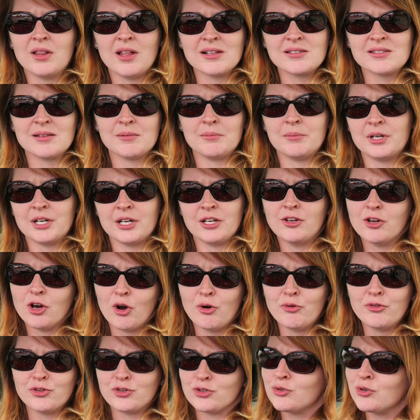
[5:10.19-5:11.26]
let somebody
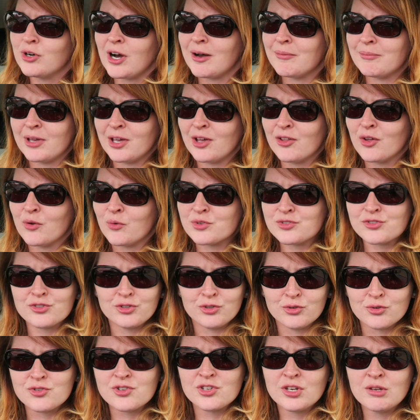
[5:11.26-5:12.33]
know that you got mail that
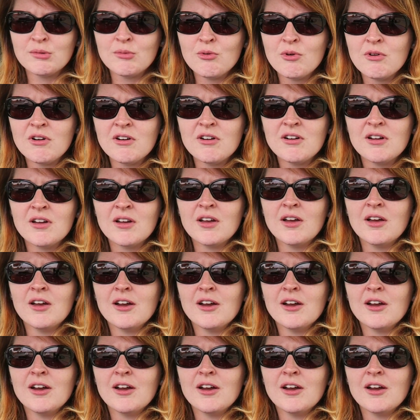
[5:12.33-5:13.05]
wasn't yours anymore?